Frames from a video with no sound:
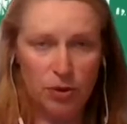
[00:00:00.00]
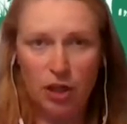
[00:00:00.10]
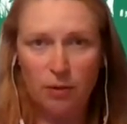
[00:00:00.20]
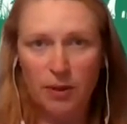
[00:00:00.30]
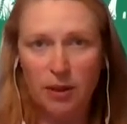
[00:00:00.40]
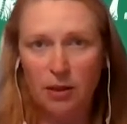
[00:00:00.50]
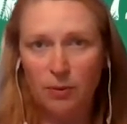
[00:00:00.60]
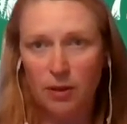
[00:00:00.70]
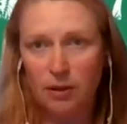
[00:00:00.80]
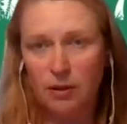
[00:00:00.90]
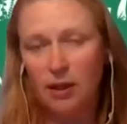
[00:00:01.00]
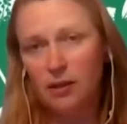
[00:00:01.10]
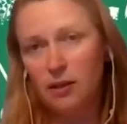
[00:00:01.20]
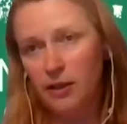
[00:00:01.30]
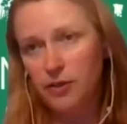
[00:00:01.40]
or Jeremy, they work
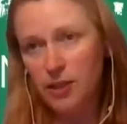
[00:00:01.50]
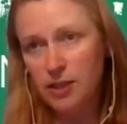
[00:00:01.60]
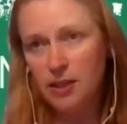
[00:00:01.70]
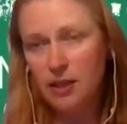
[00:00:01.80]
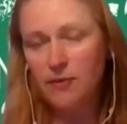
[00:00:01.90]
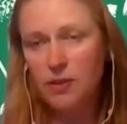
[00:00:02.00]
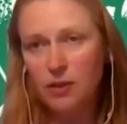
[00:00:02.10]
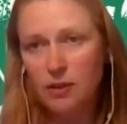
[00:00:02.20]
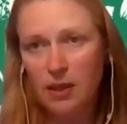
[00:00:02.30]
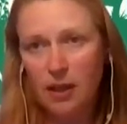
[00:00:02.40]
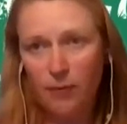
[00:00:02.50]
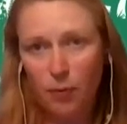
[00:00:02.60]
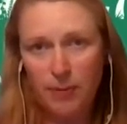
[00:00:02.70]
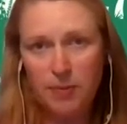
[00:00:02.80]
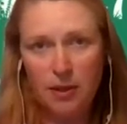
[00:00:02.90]
at the Irish Seed Savers. They have a
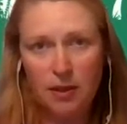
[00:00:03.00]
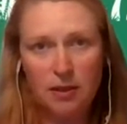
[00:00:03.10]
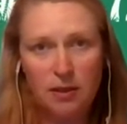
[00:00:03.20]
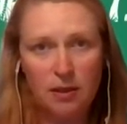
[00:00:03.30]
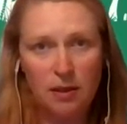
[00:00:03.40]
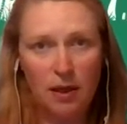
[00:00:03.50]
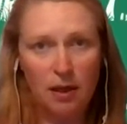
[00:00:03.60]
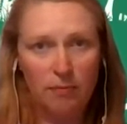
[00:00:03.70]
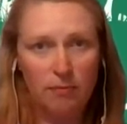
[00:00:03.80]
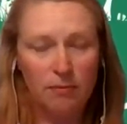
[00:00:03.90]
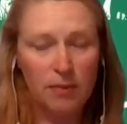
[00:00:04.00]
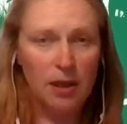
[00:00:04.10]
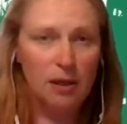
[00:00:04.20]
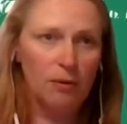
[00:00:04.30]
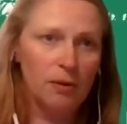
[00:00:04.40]
website.
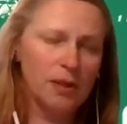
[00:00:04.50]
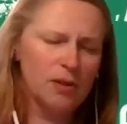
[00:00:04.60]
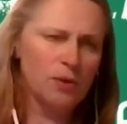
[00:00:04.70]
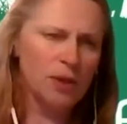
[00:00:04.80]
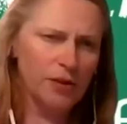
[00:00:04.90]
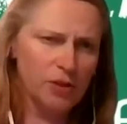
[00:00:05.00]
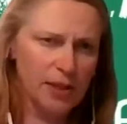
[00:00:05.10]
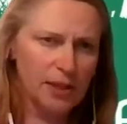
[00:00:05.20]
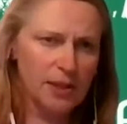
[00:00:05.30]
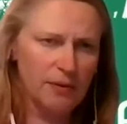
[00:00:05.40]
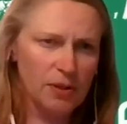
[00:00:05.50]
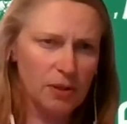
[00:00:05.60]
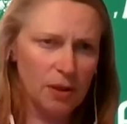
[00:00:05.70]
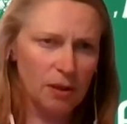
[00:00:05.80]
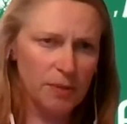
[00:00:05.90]
It's called
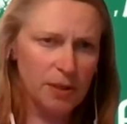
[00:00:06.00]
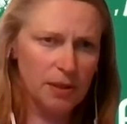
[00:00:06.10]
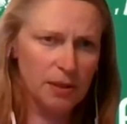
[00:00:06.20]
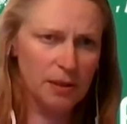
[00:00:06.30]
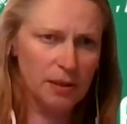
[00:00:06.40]
irishseedsavers.com, is it?